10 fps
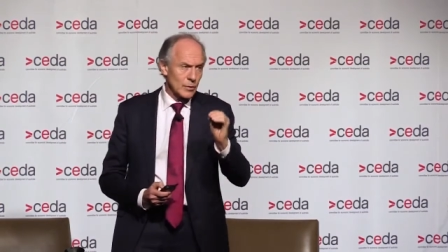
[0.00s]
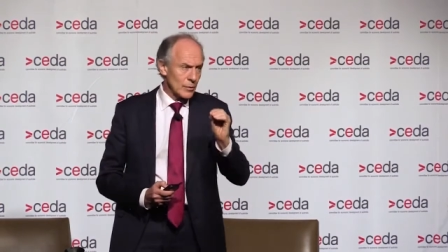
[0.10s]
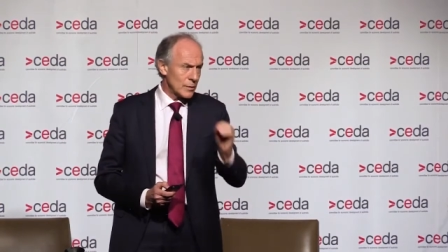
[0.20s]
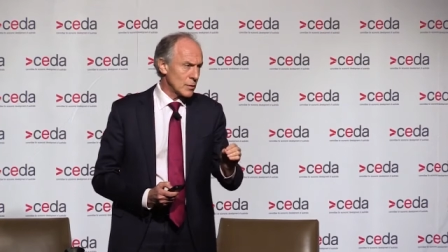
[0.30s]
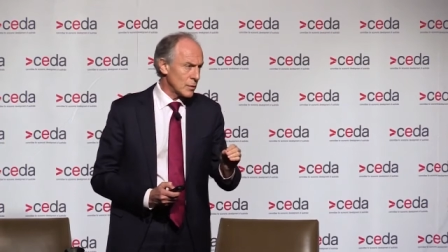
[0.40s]
that
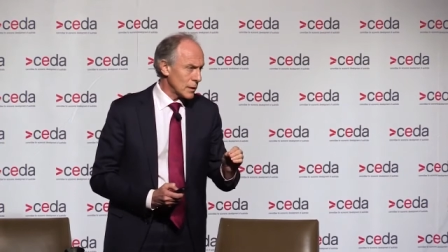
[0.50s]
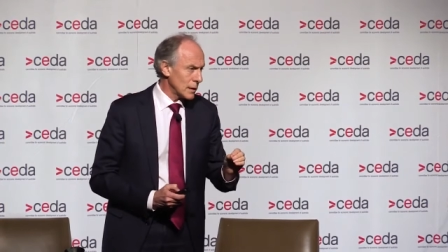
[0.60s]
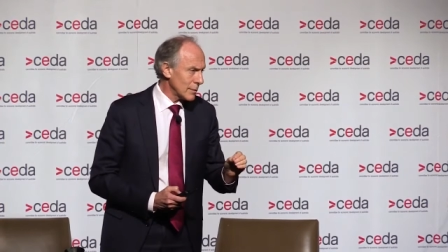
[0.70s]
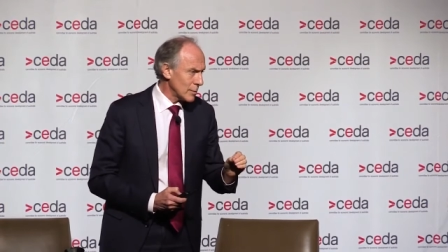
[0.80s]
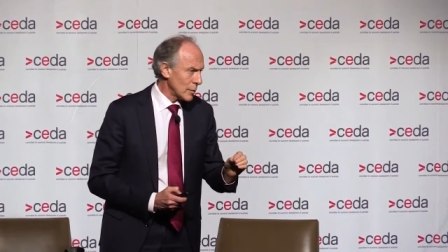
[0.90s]
the Victorian
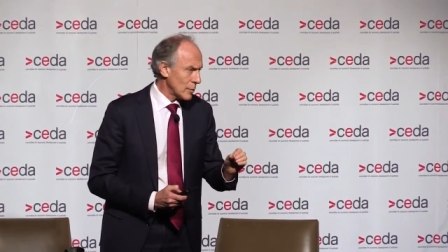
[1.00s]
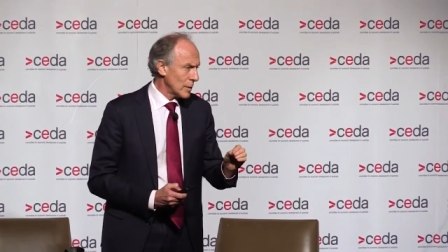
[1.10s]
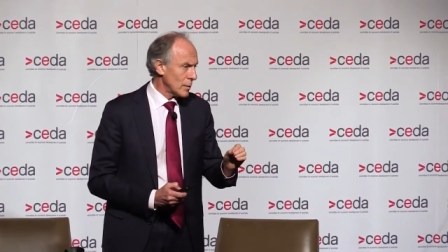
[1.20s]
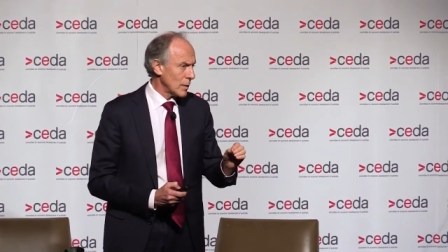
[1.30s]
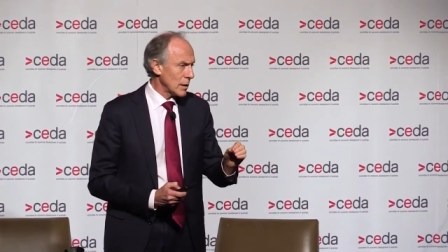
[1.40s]
government has
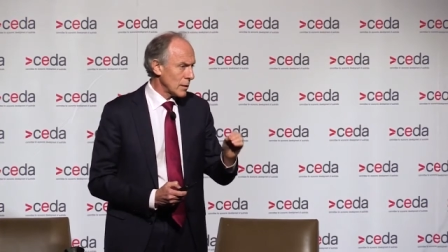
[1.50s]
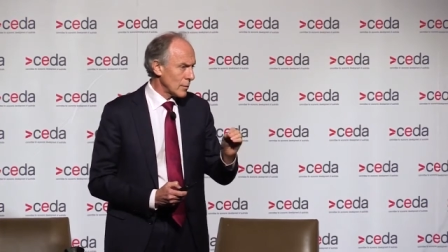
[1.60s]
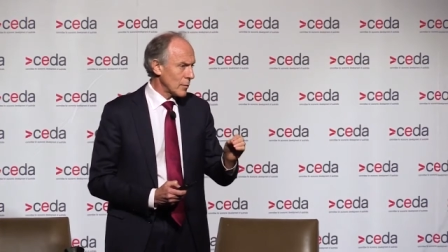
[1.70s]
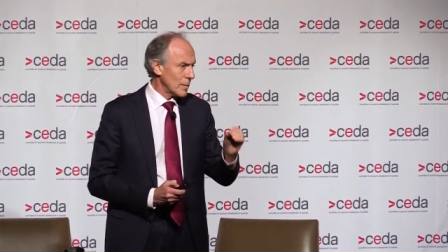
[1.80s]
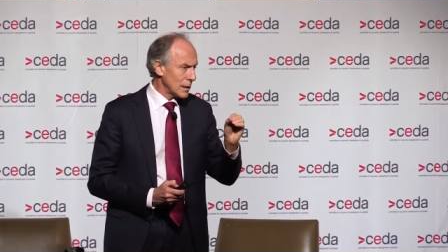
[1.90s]
been
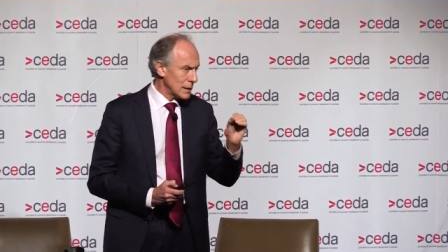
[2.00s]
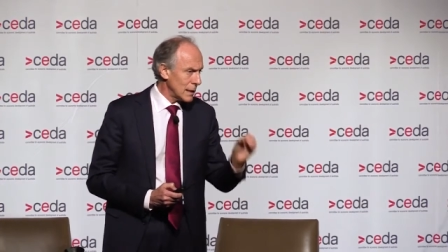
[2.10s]
running for about